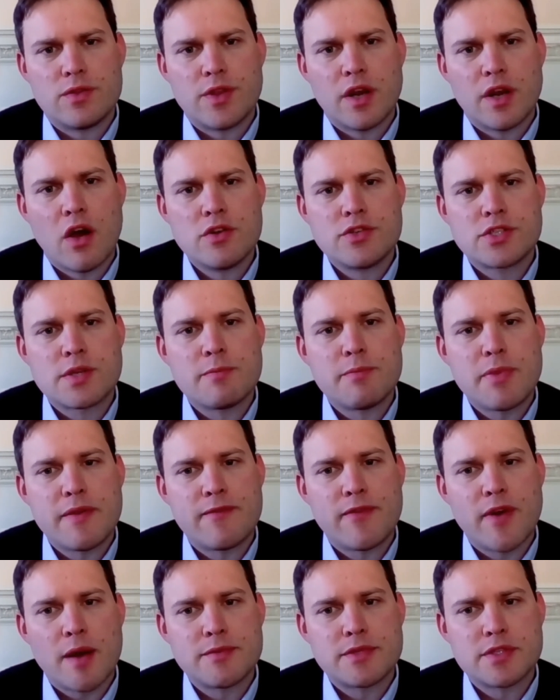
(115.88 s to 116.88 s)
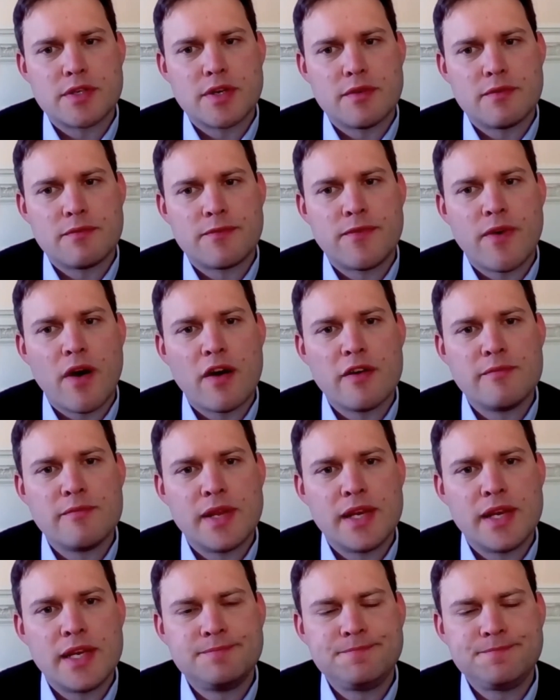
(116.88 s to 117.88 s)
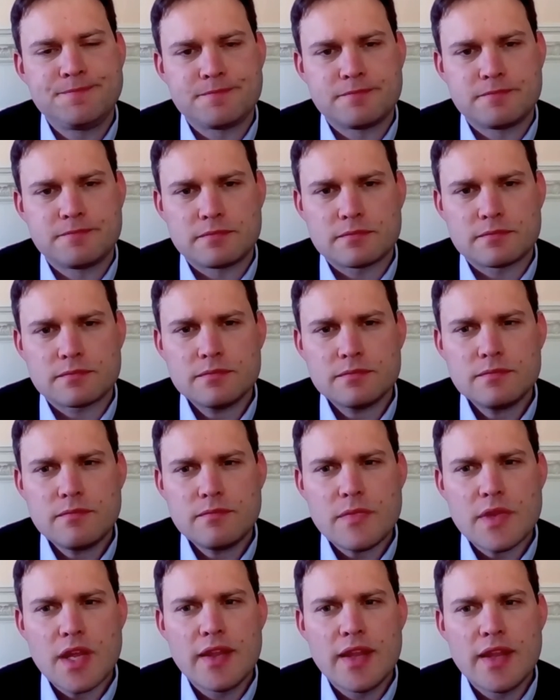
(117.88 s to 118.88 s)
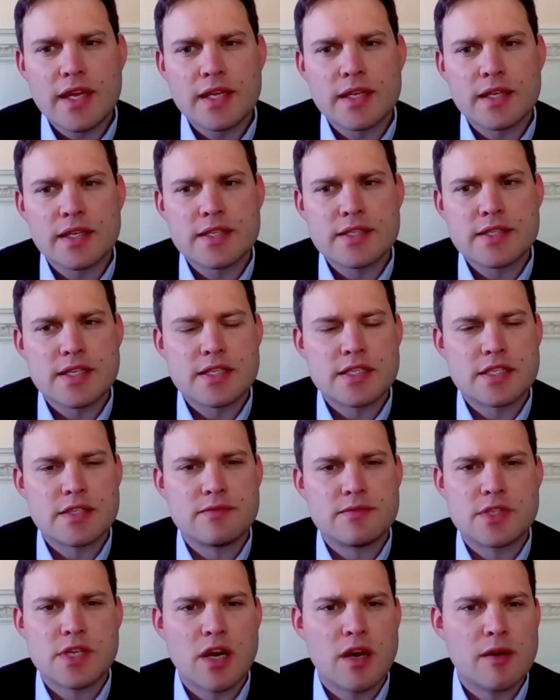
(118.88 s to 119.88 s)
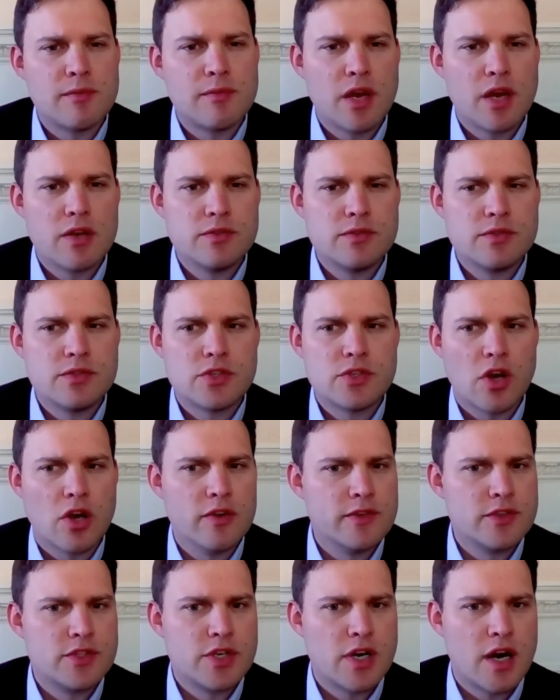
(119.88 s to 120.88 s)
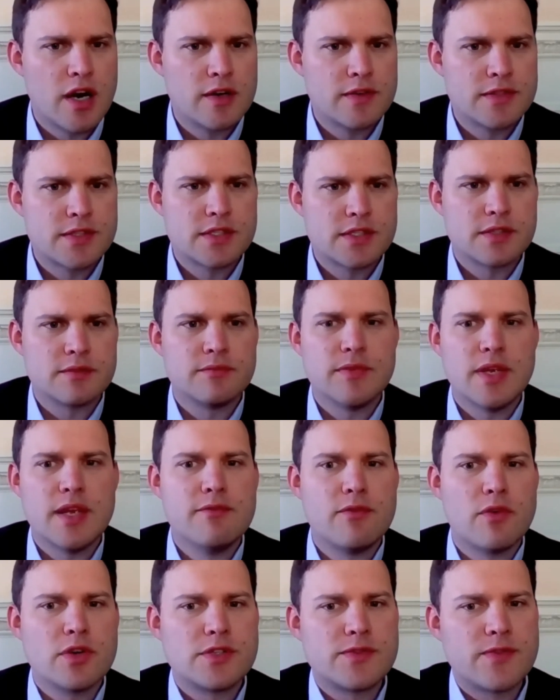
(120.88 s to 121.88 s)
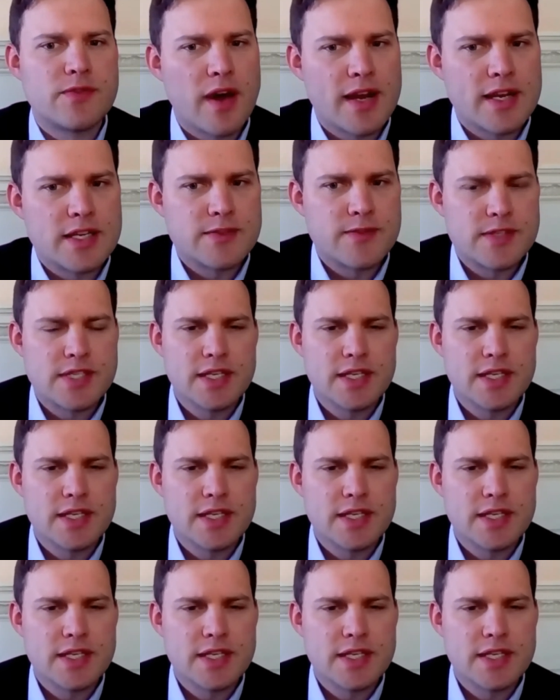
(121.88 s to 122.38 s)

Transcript: The loans can be for up to 5 million, and they can consist of term loans, overdrafts, invoice finance